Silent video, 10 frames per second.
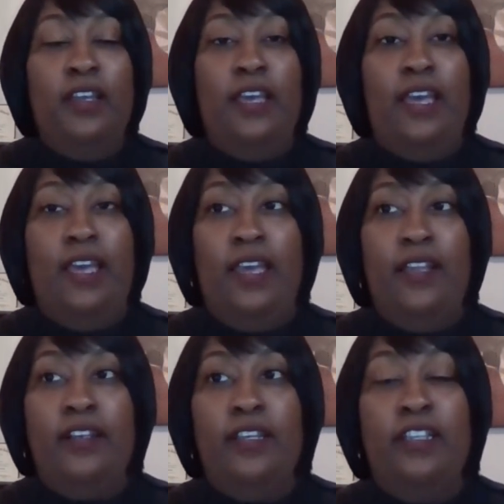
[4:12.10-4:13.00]

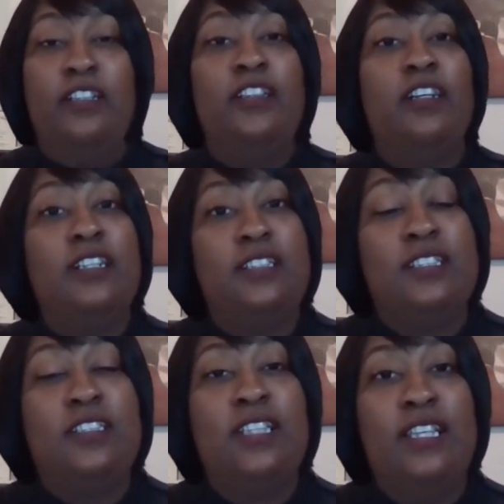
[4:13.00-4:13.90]
And he's looking to
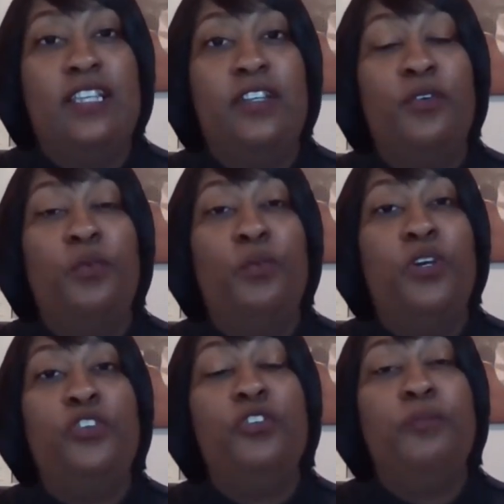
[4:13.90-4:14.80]
see,
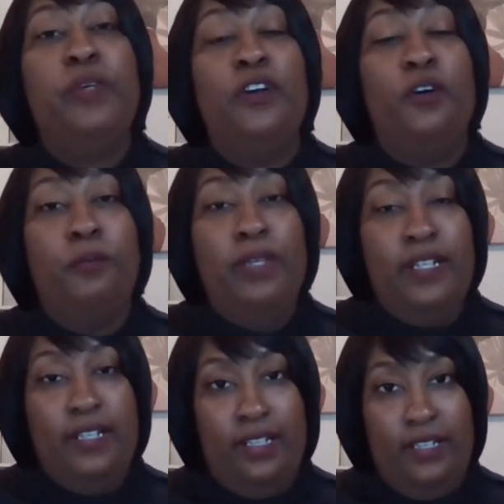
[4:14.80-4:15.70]
will you be
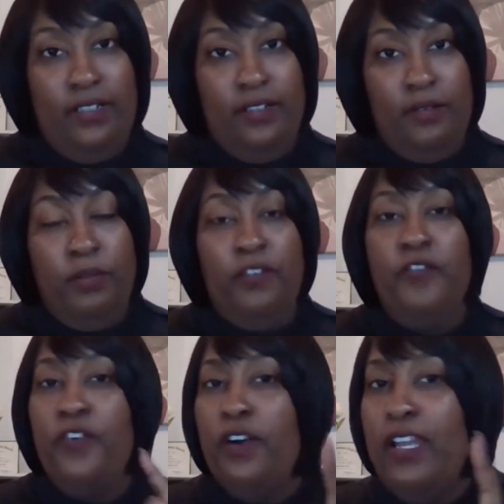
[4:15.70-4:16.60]
obedient?
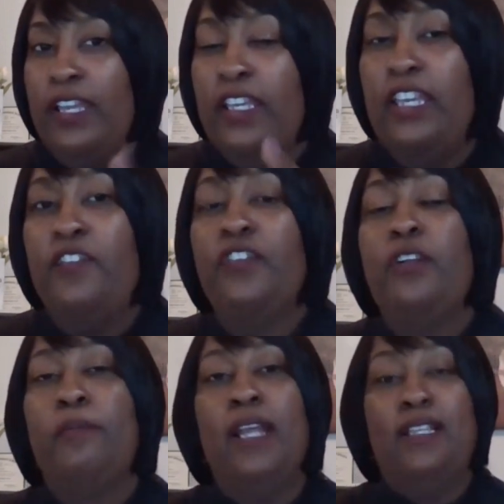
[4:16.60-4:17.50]
Before he gives you
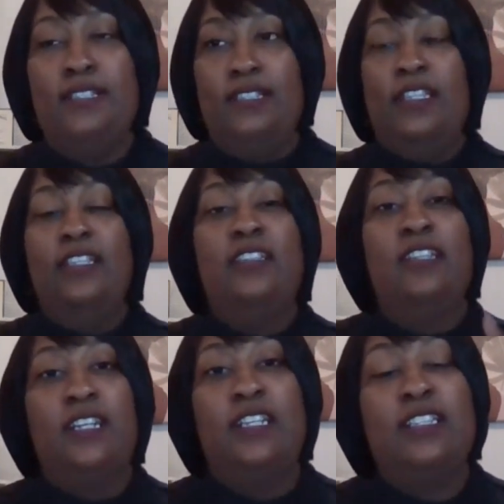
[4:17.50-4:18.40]
the blessings, he's
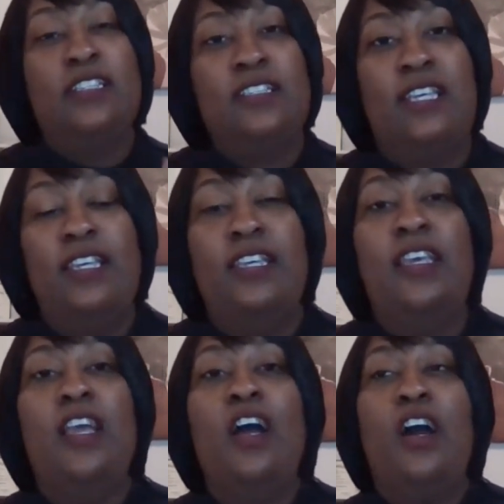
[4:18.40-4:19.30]
looking to see,
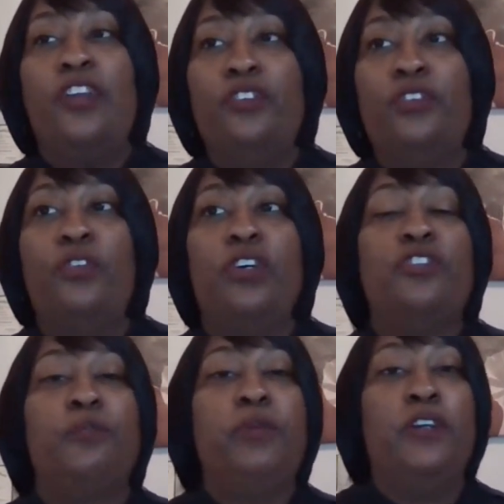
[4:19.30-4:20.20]
are you going
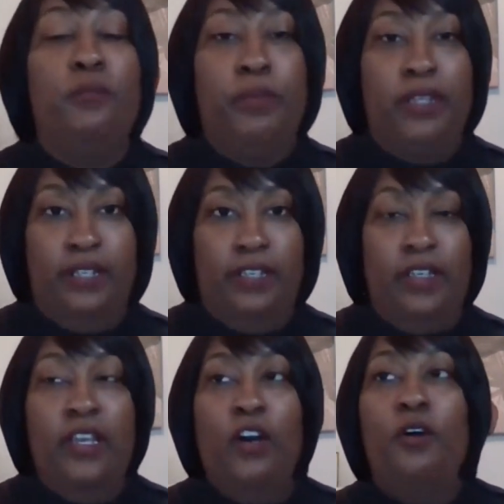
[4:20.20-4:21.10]
to be obedient?
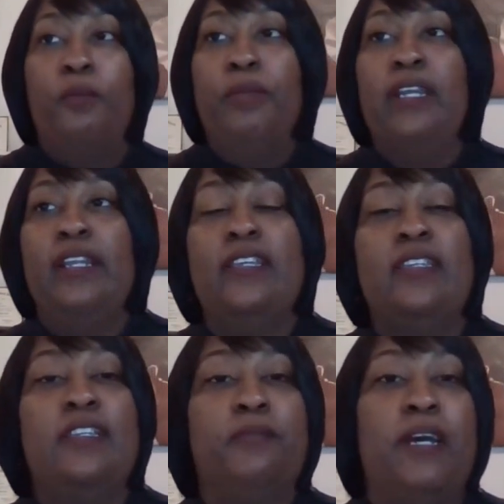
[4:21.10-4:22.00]
Obedience
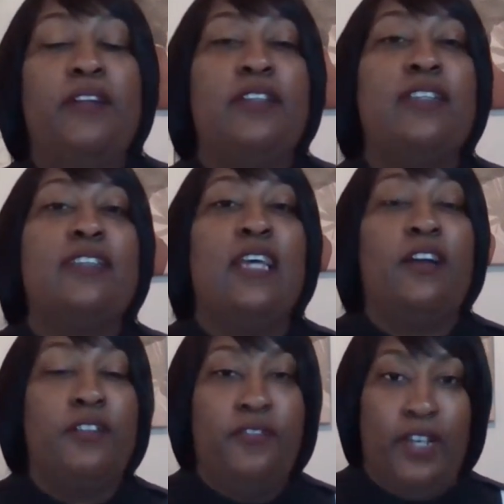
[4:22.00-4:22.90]
is better than
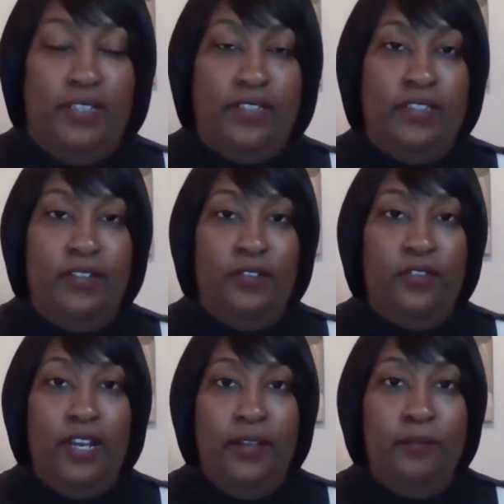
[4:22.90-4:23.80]
sacrifice,
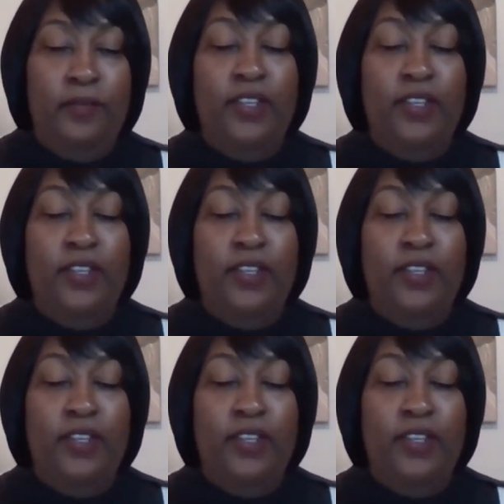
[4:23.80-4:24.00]
right?